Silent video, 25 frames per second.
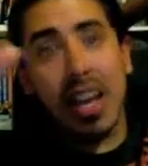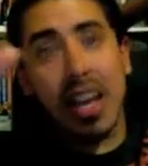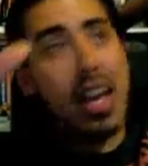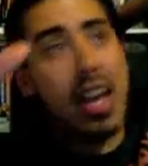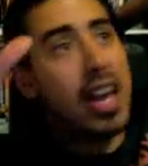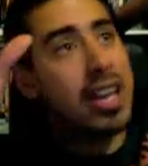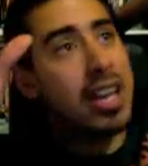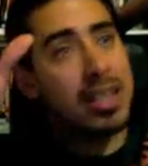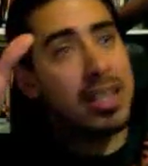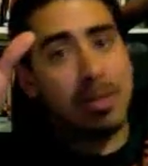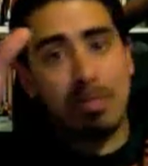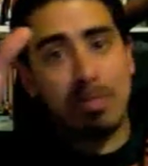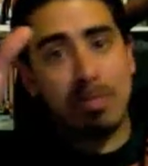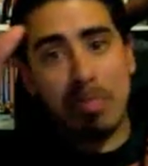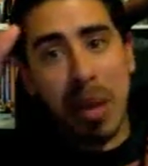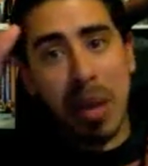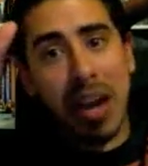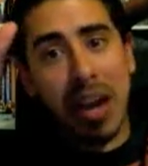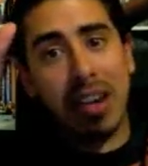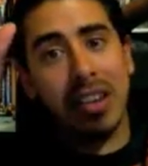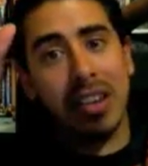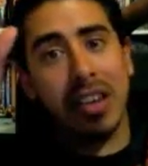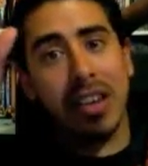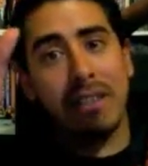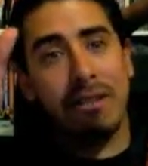is
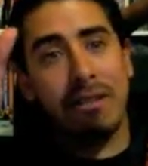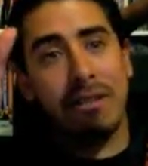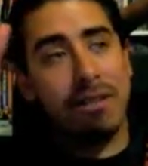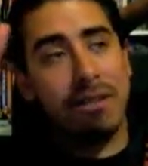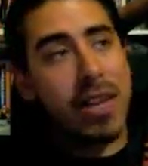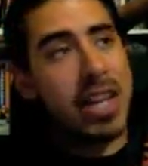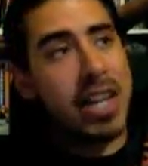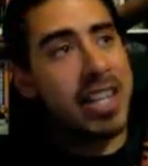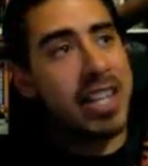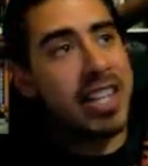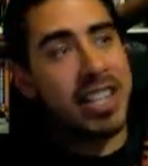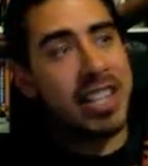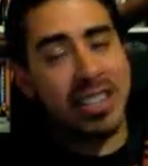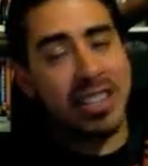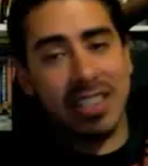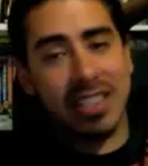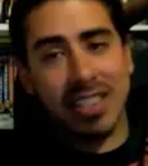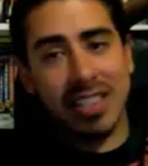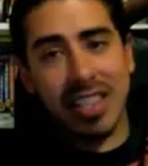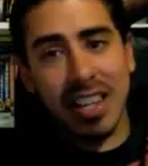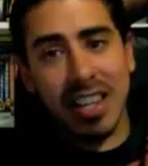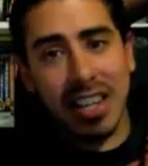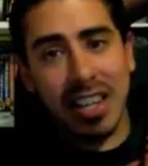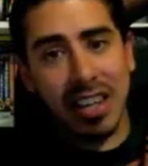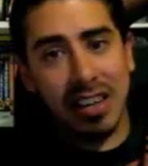barely fucking
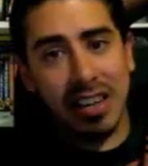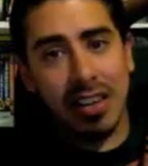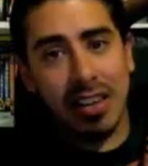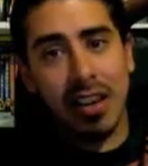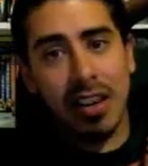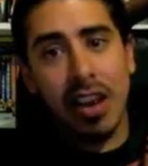seen?